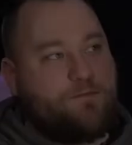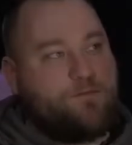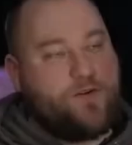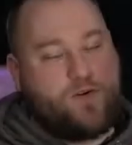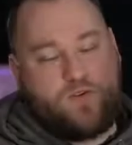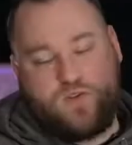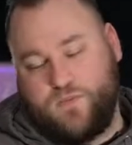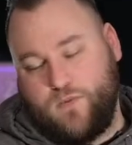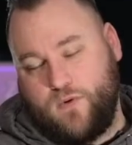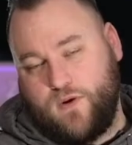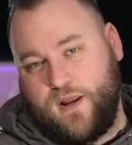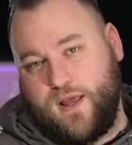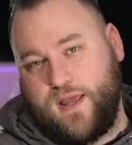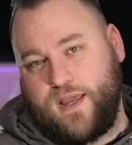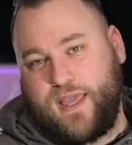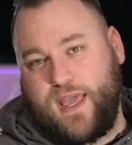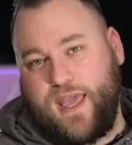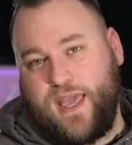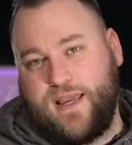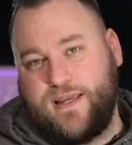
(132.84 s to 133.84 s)
feels more
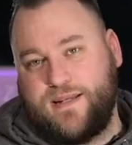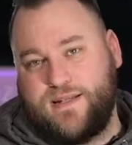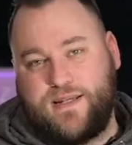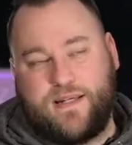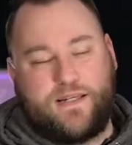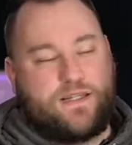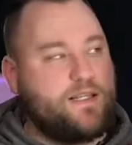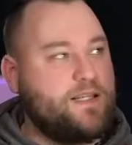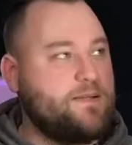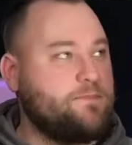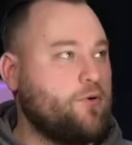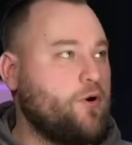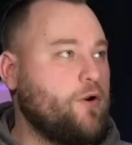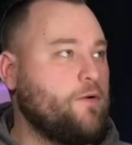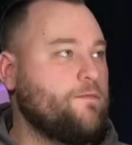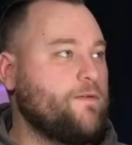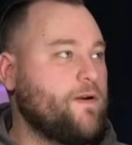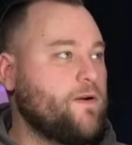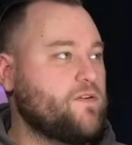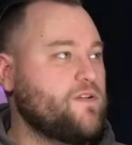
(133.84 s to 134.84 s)
like a 60s
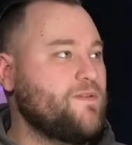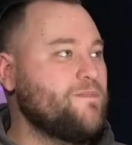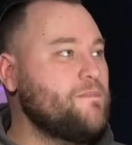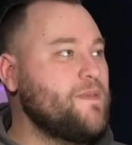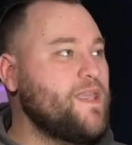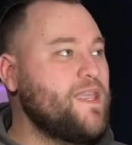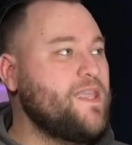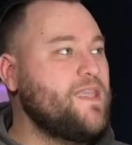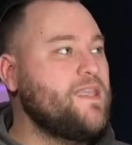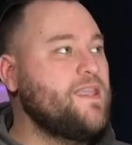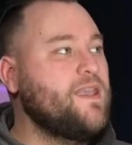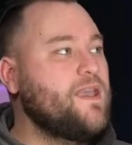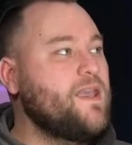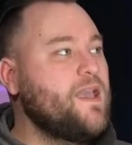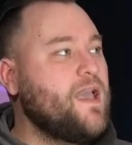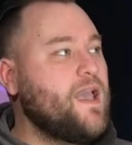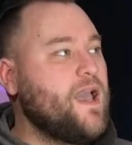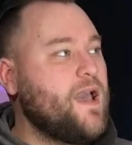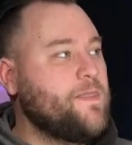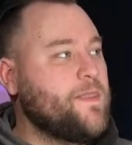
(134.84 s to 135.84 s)
profile to me.
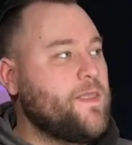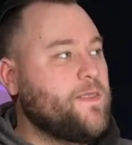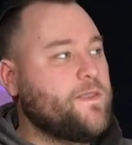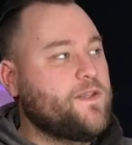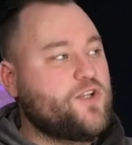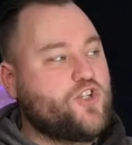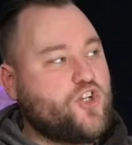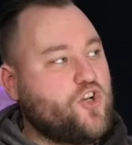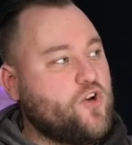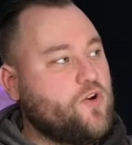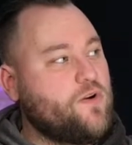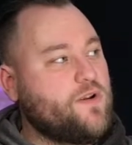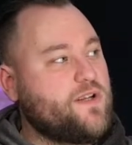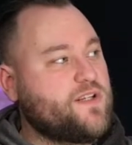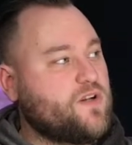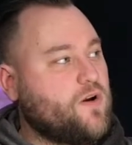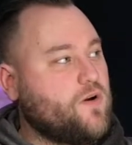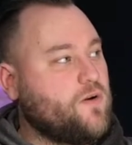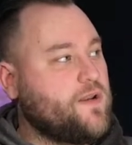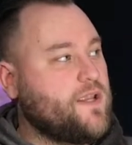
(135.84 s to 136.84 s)
And then the
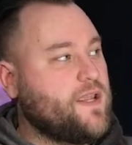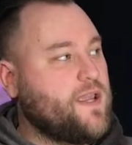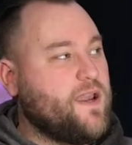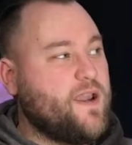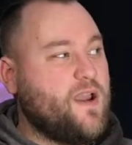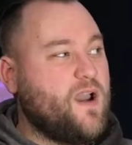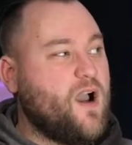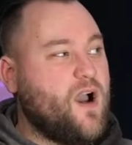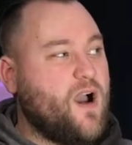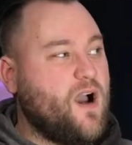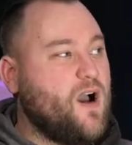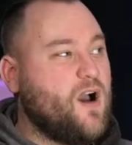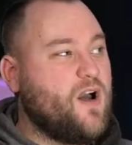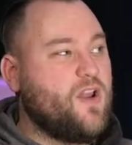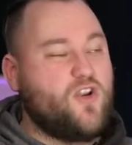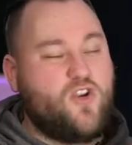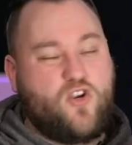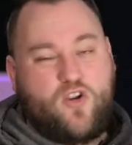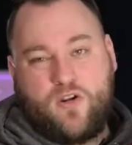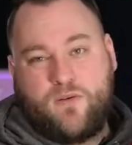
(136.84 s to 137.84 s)
tuners on here are
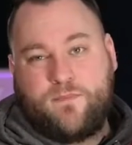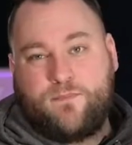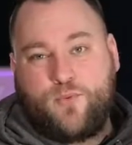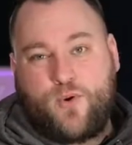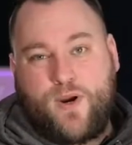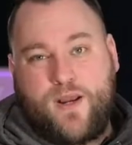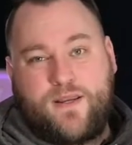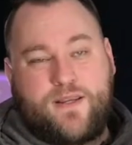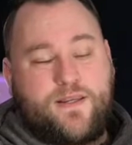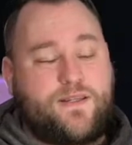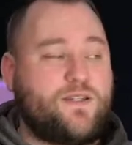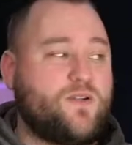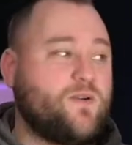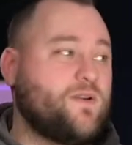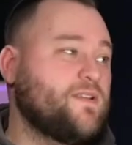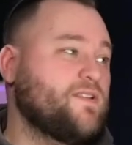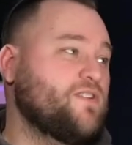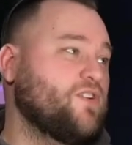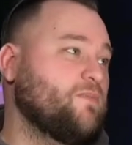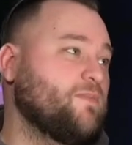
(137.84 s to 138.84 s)
non-branded, so
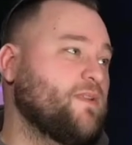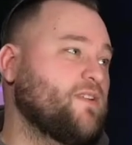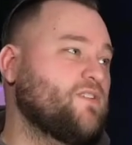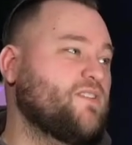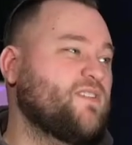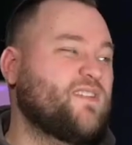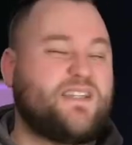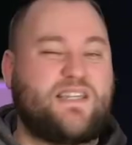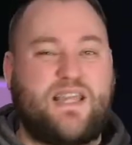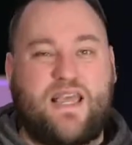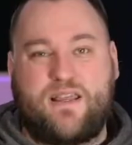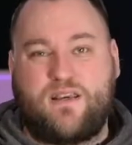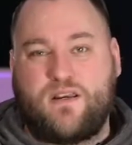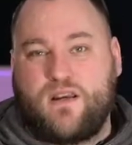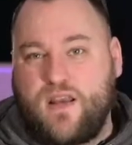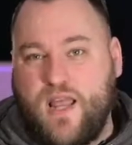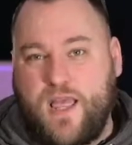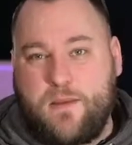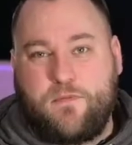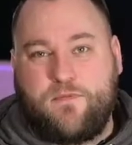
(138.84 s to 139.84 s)
I assume they're just
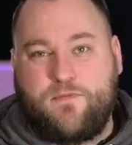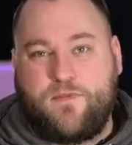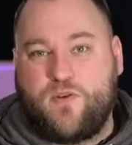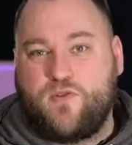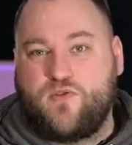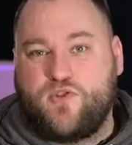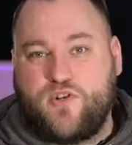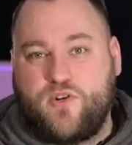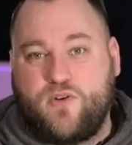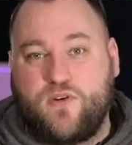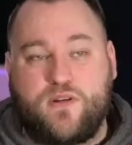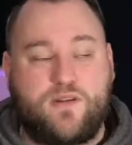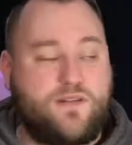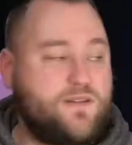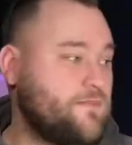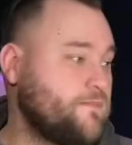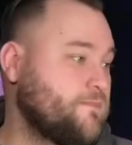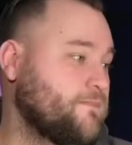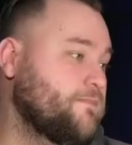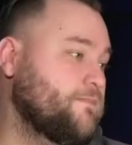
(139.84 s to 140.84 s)
standard Epiphone tuners.